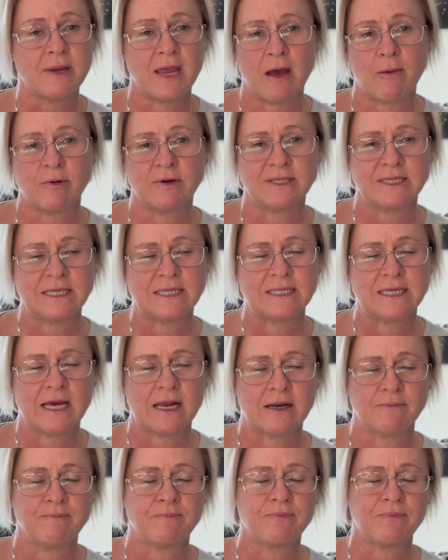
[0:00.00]
able to sit
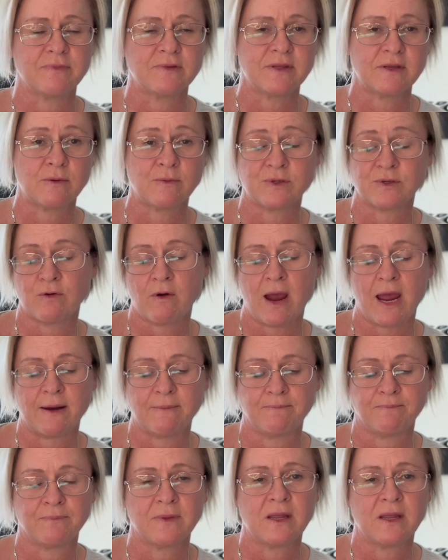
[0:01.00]
down. It was great.